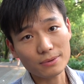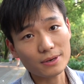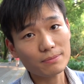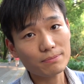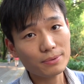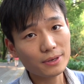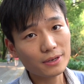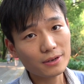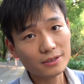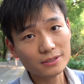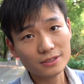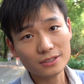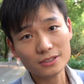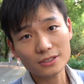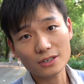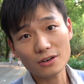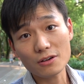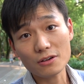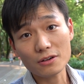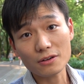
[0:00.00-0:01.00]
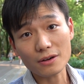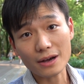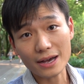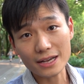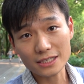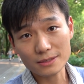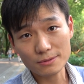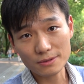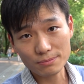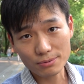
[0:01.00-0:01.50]
but because its local
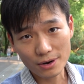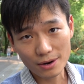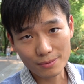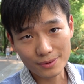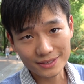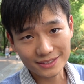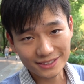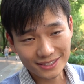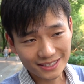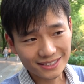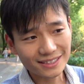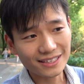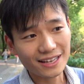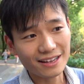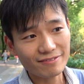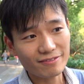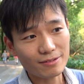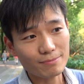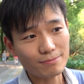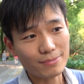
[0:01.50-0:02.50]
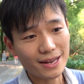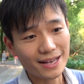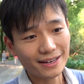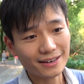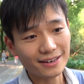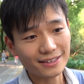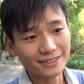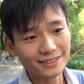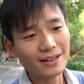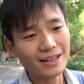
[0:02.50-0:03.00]
ISP probably doesn't have a
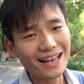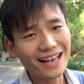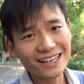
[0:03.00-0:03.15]
blacklist,